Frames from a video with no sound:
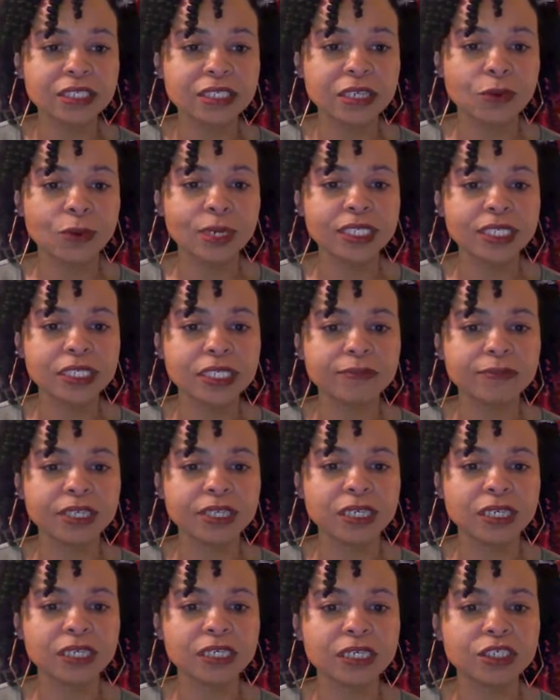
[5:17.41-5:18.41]
That's always
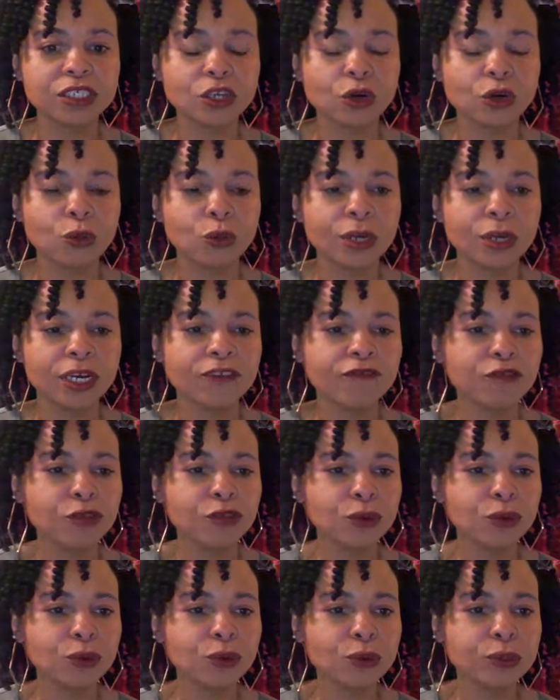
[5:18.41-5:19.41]
something good. So
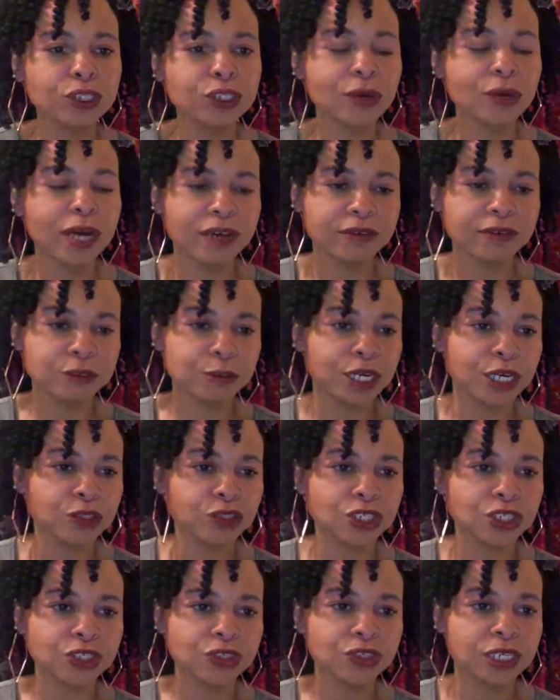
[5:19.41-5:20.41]
if you do have
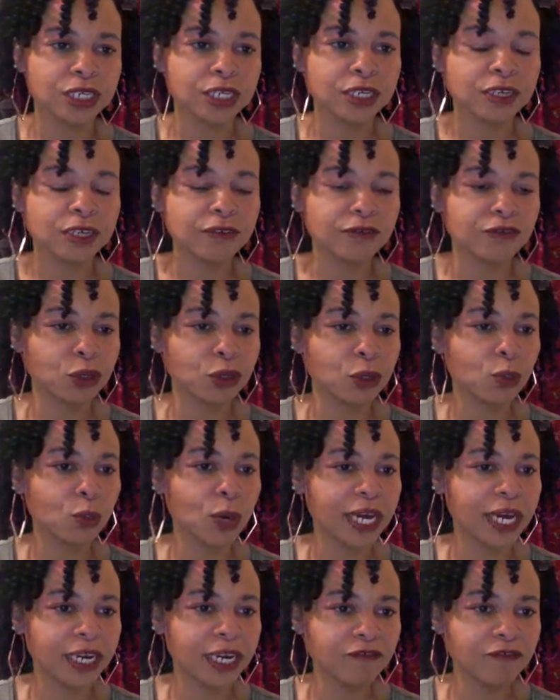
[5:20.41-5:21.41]
small children and if
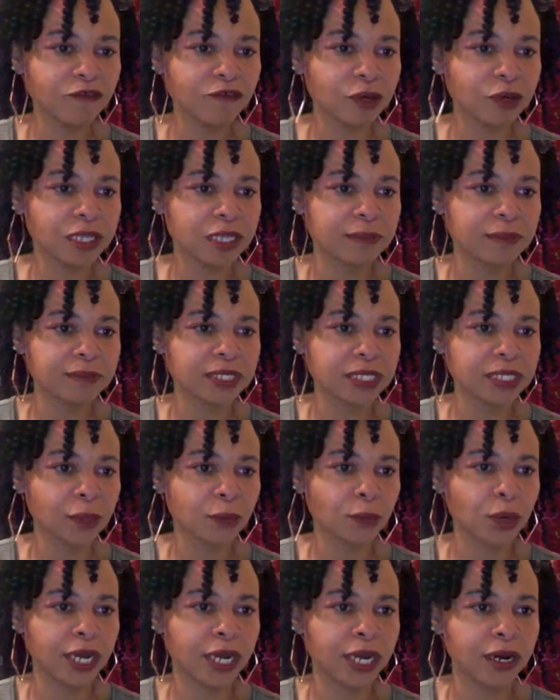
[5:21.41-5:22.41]
you're waiting for them
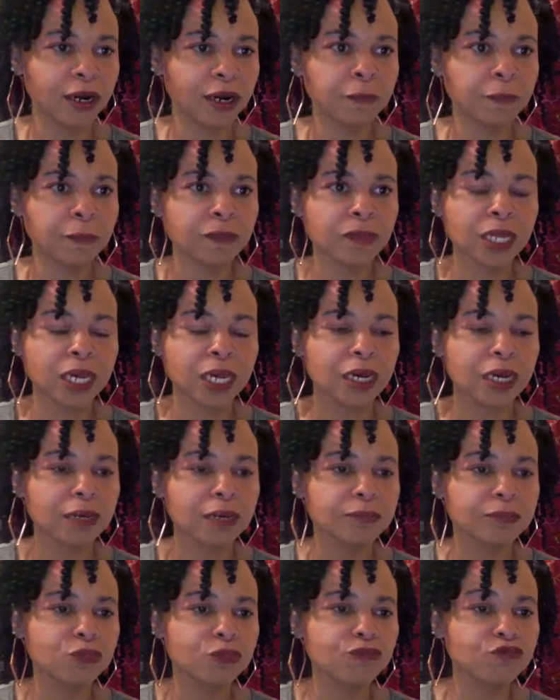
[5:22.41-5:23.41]
somewhere,
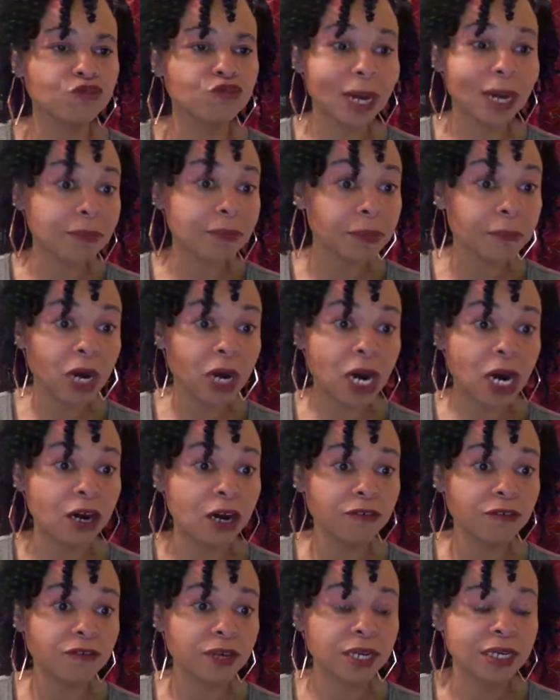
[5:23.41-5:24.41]
um, you drop them
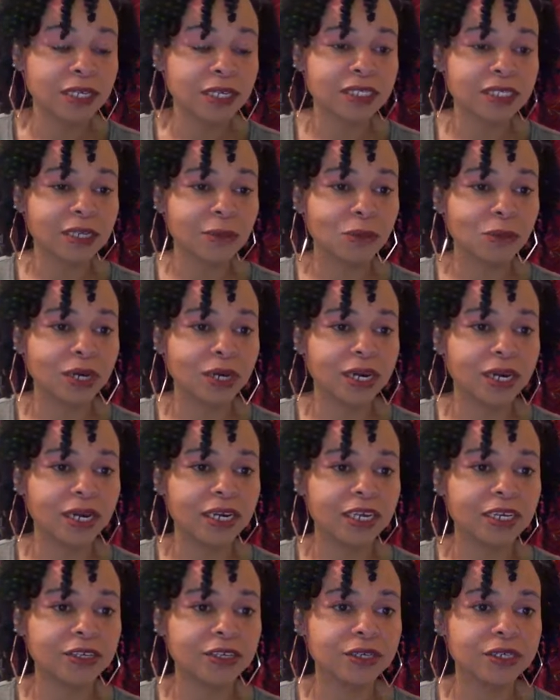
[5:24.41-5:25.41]
off
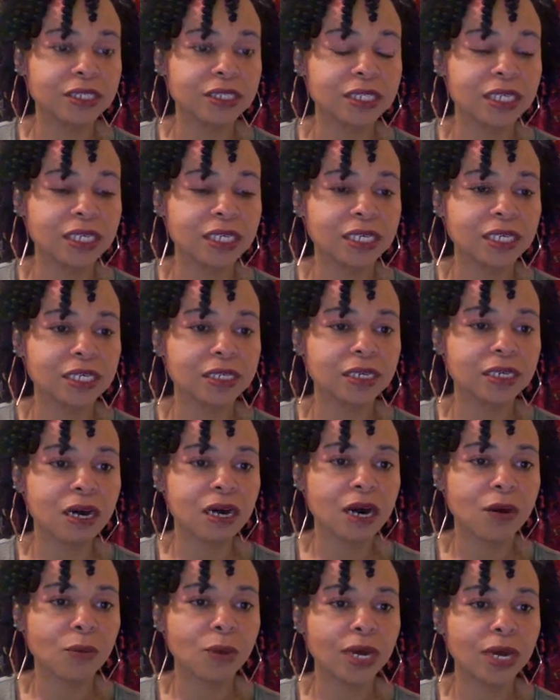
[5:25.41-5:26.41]
somewhere and you're sitting in
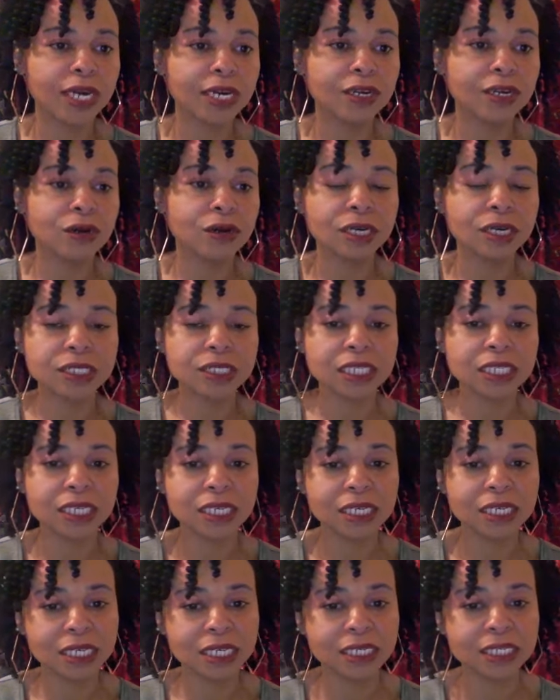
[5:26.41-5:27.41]
the car waiting or
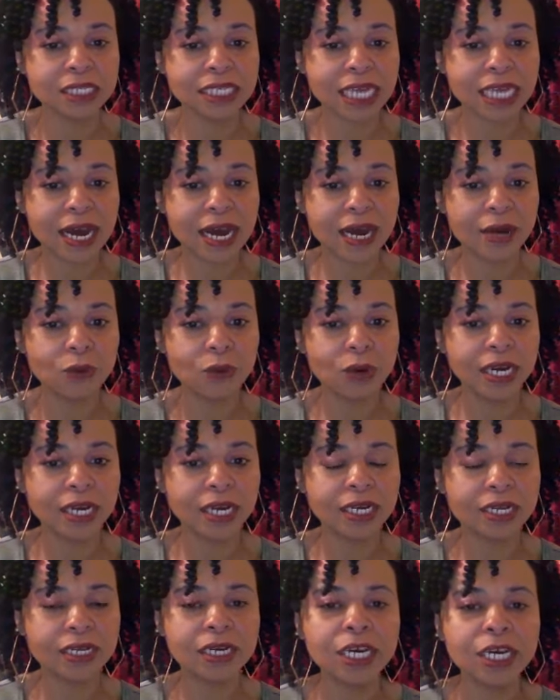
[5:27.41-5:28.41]
sitting
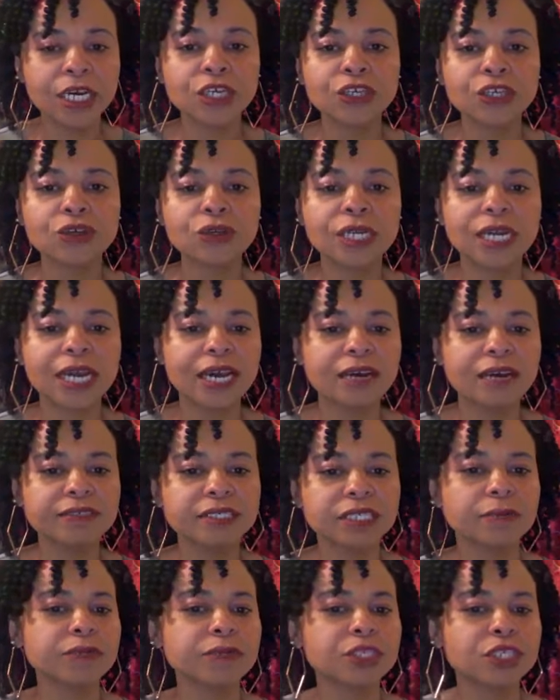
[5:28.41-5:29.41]
inside waiting, you can
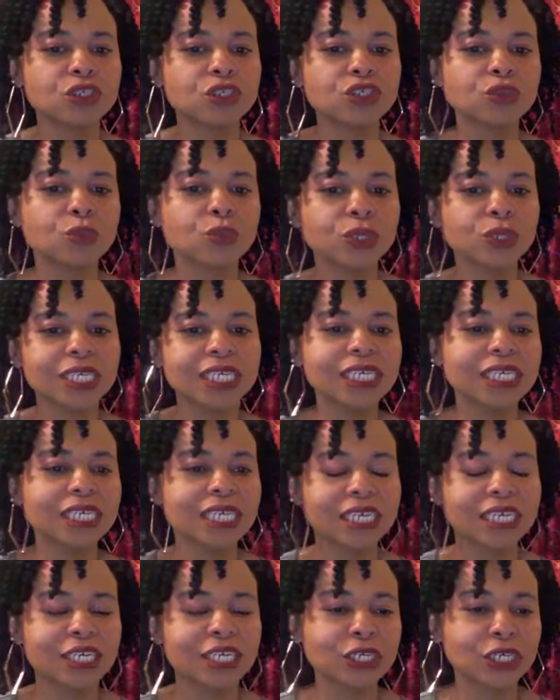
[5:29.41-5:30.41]
have something to
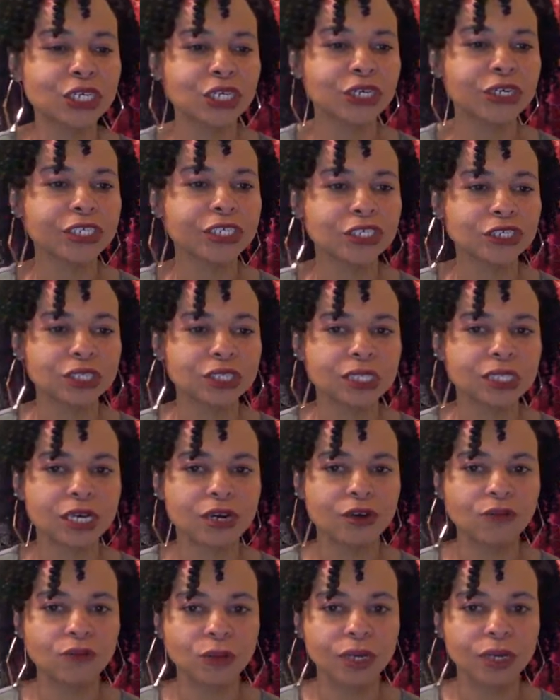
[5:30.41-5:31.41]
read and encourage
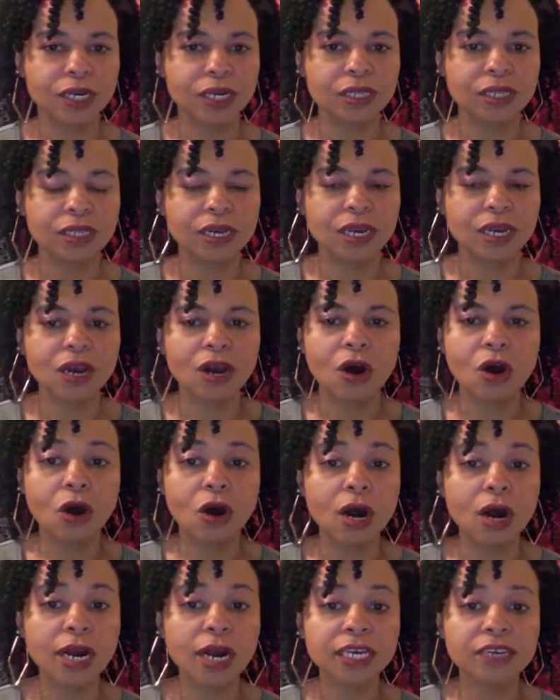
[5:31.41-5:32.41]
yourself with.
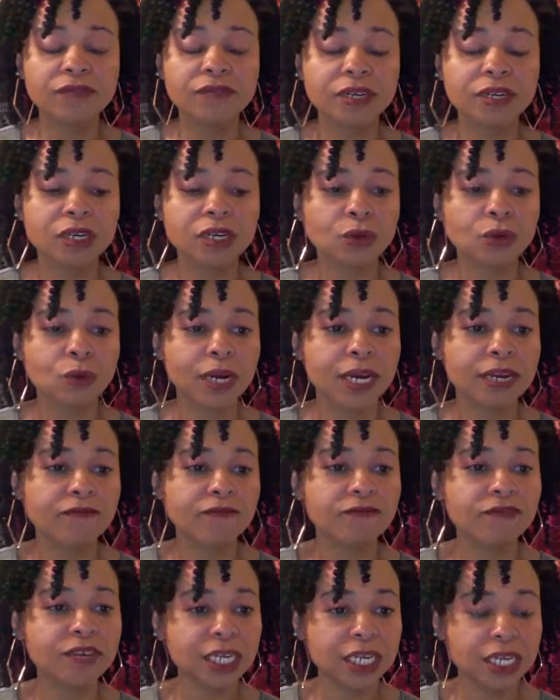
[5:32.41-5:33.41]
Or even a
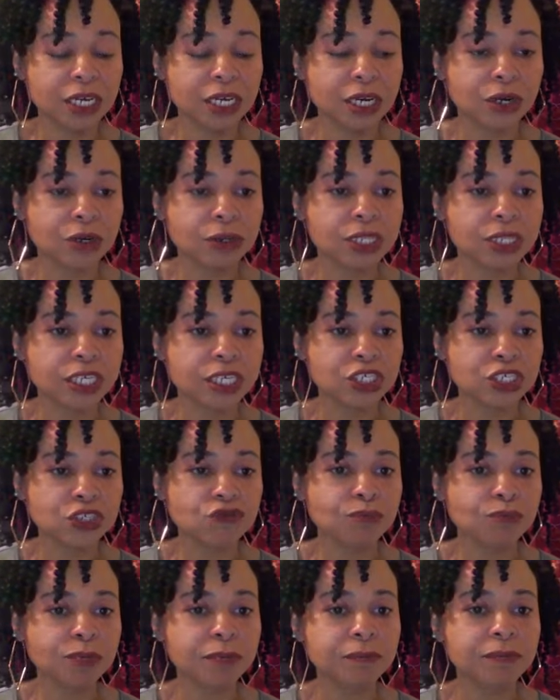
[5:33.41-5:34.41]
great video
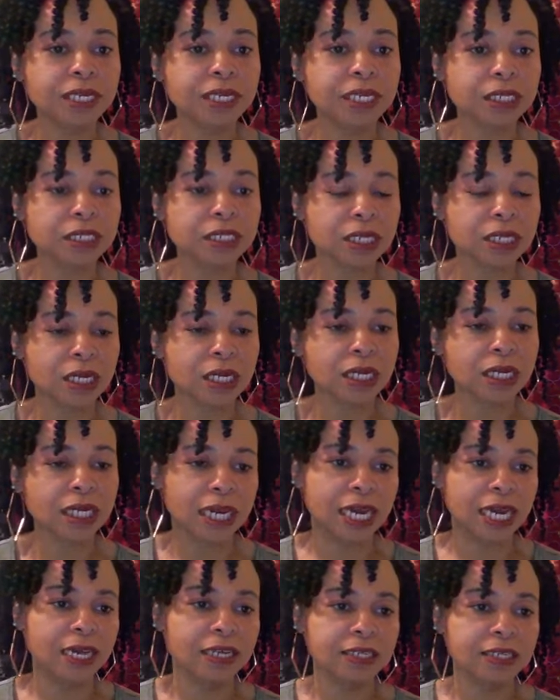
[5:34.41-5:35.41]
that you've been meaning to
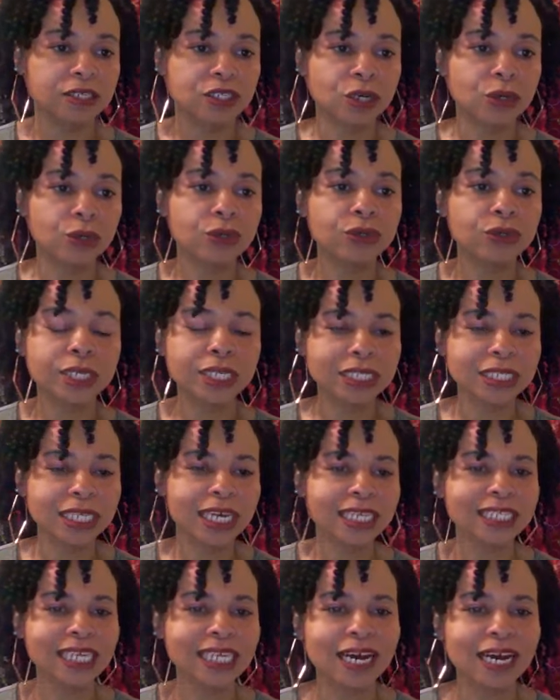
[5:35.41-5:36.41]
look at. So you
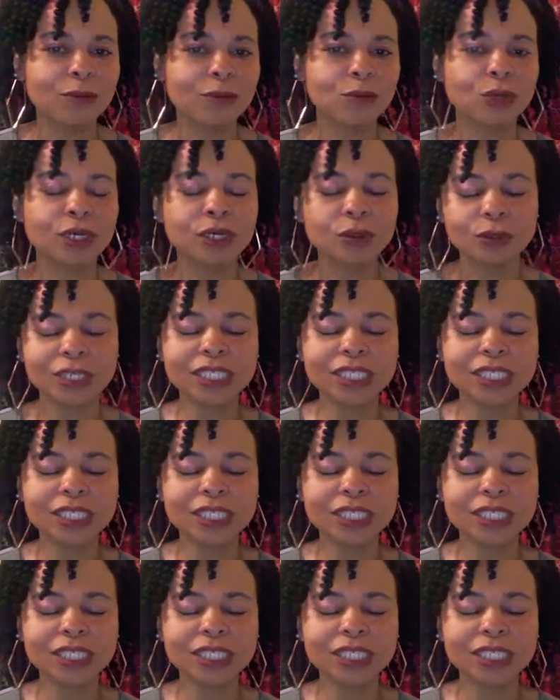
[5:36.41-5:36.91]
can take time.